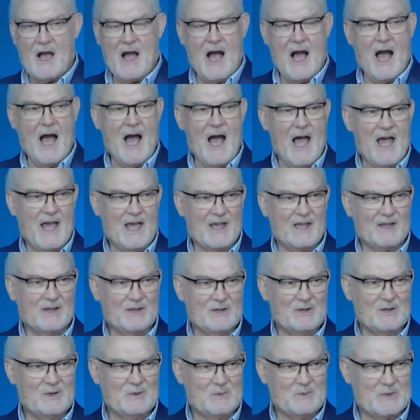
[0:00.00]
I
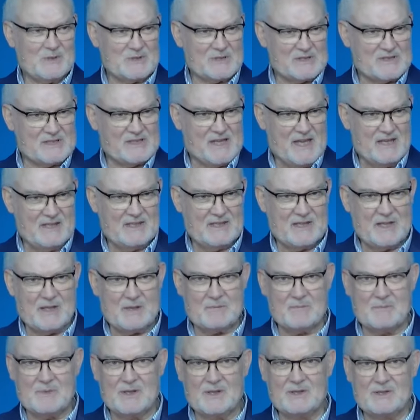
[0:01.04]
will send
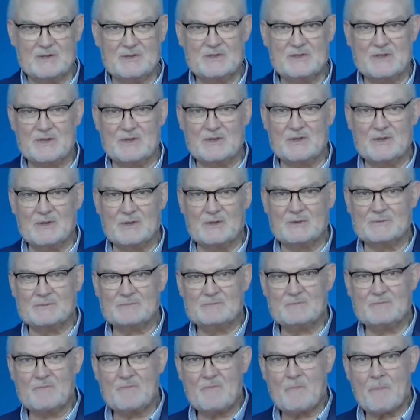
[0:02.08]
him to you.
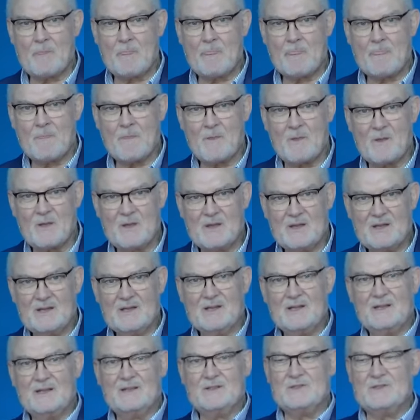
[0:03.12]

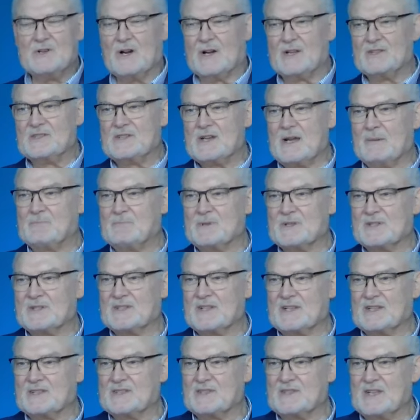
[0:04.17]
John chapter
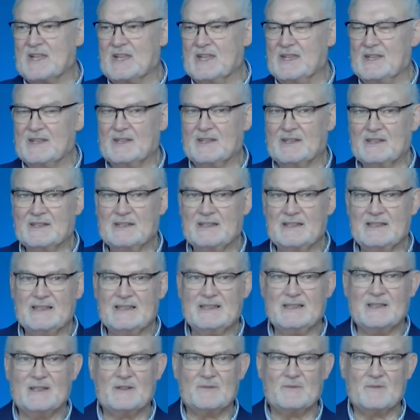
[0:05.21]
16
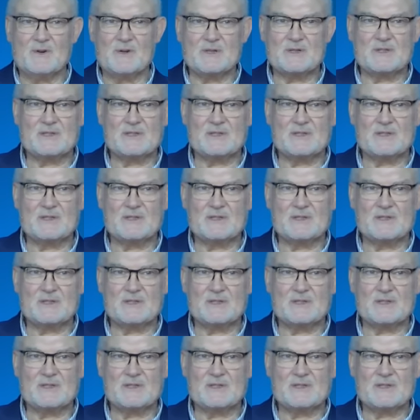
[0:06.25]
and verse